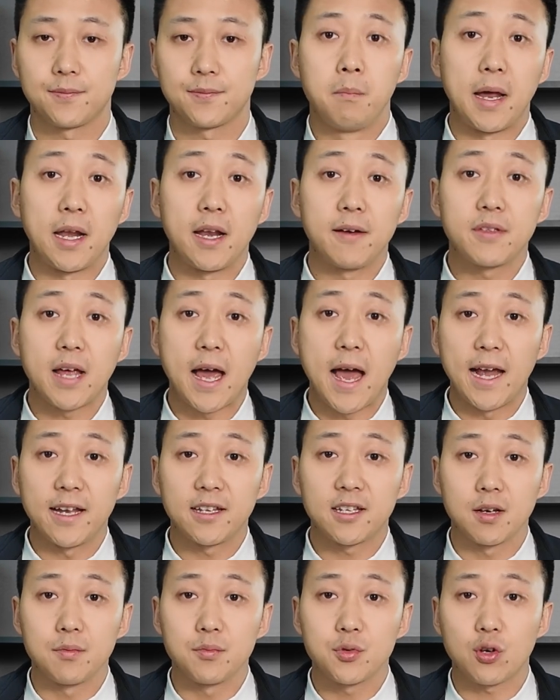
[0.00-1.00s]
Many of the
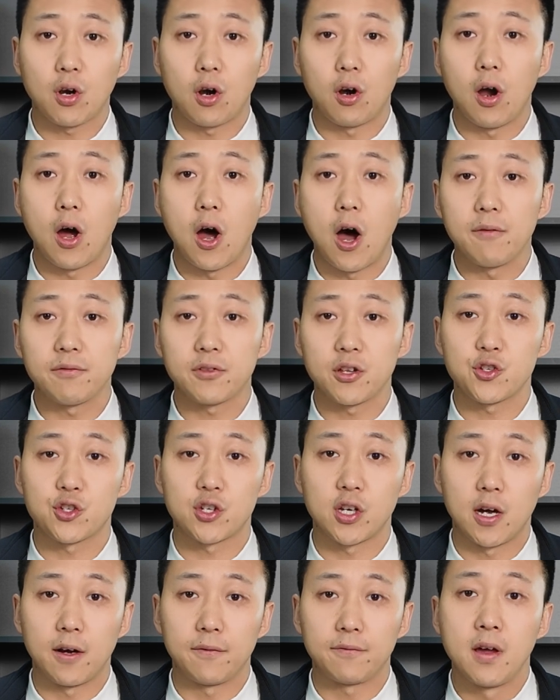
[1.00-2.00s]
items are off the
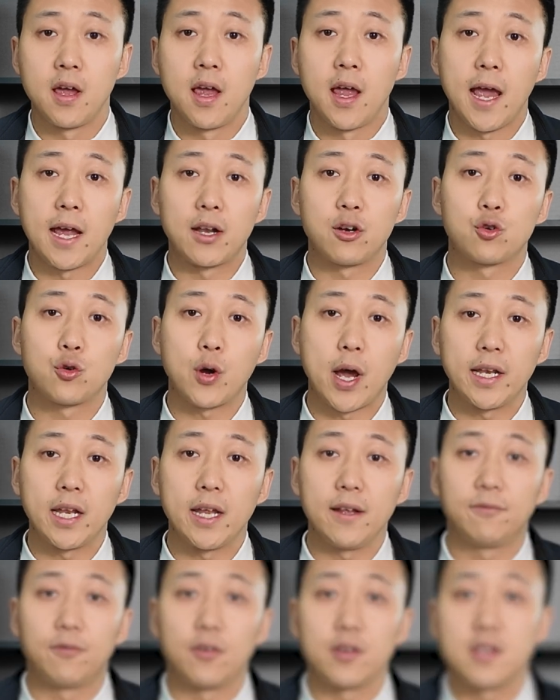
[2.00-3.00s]
shelf and
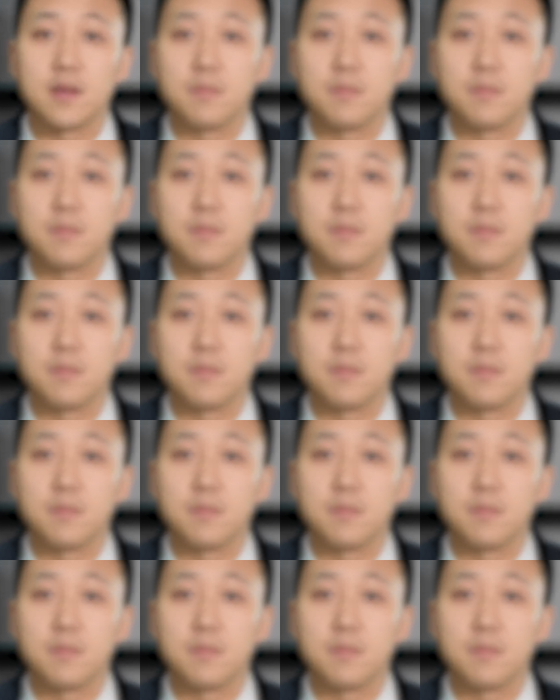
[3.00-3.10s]
ready for